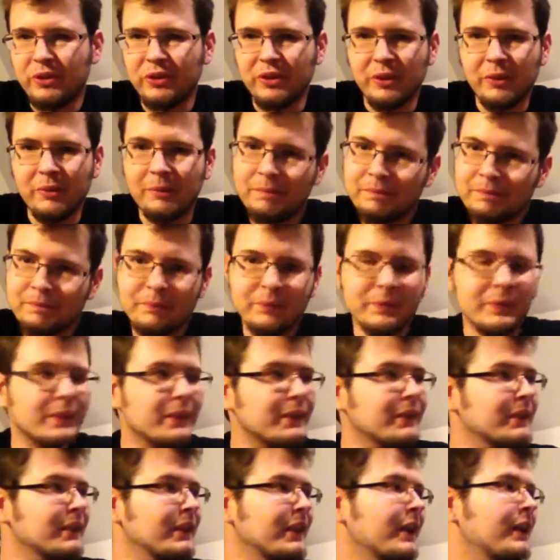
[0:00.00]
So
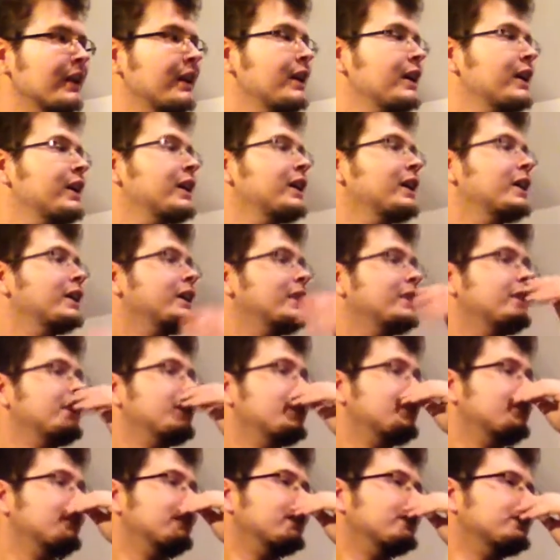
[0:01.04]
yeah,
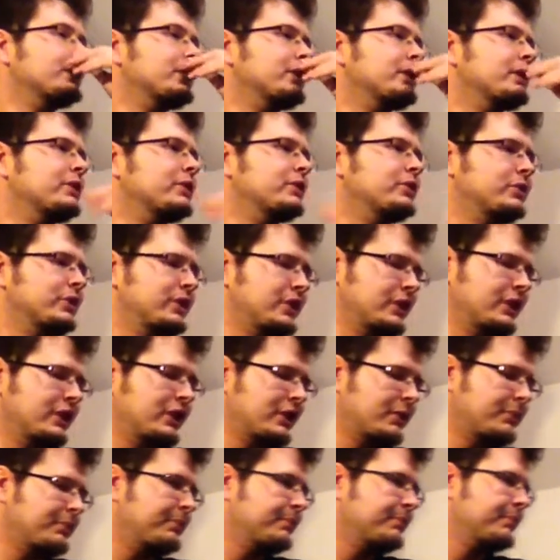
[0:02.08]
now I guess I'll get to
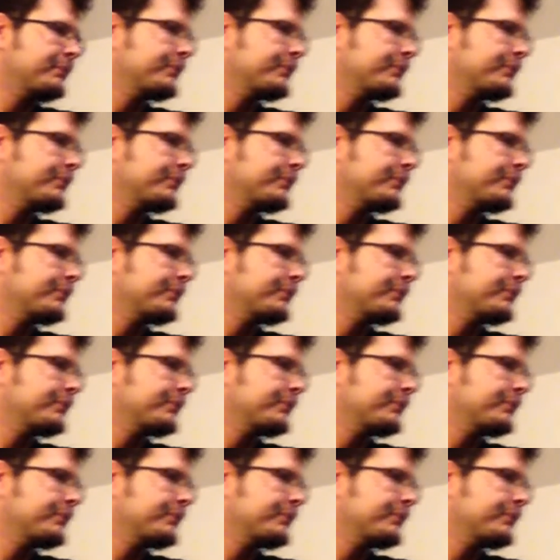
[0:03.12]
the